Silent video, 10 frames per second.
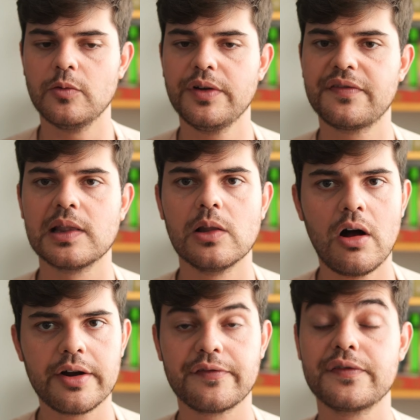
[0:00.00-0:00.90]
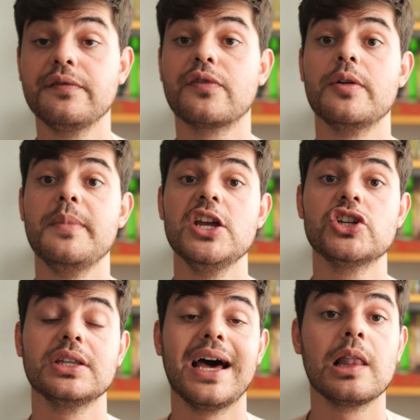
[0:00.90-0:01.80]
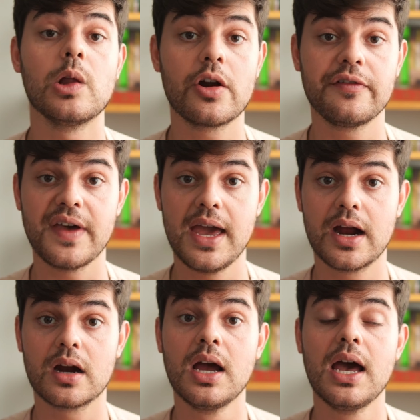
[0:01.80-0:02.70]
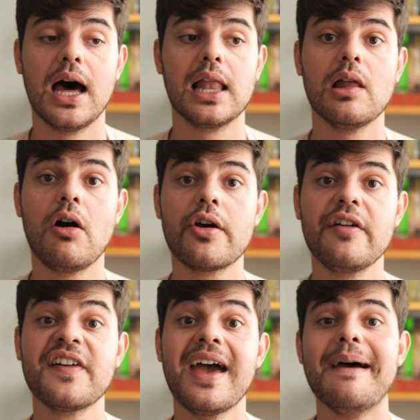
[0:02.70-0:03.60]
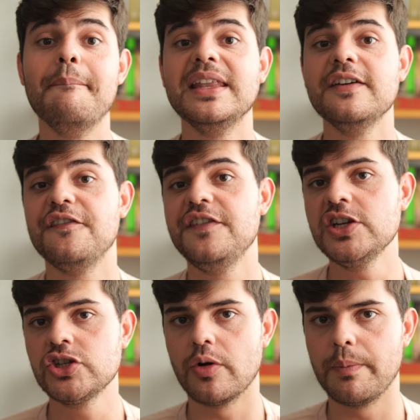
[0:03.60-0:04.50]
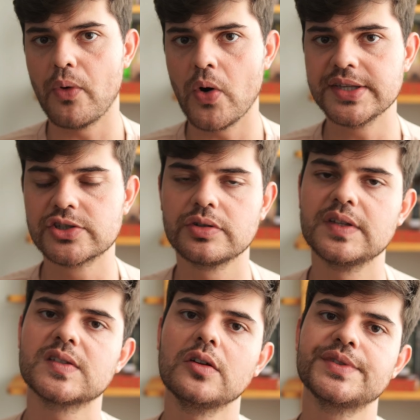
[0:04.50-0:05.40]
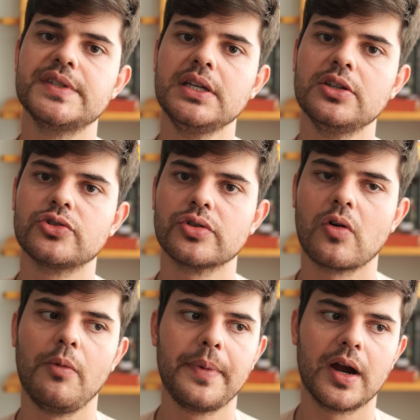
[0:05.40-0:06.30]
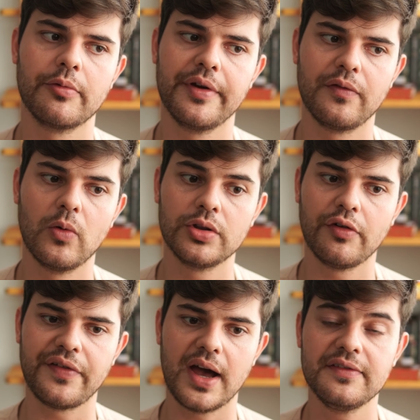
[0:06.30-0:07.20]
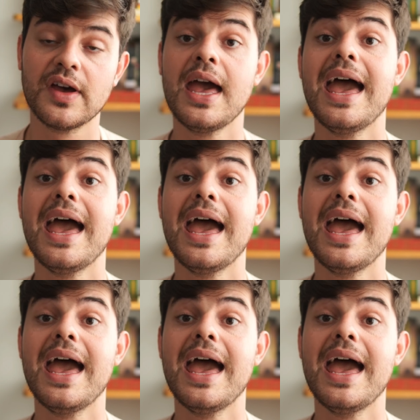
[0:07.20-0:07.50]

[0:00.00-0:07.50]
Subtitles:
with a lot of information, a lot of air, a lot of beneficial points to the sound signature compared with 105.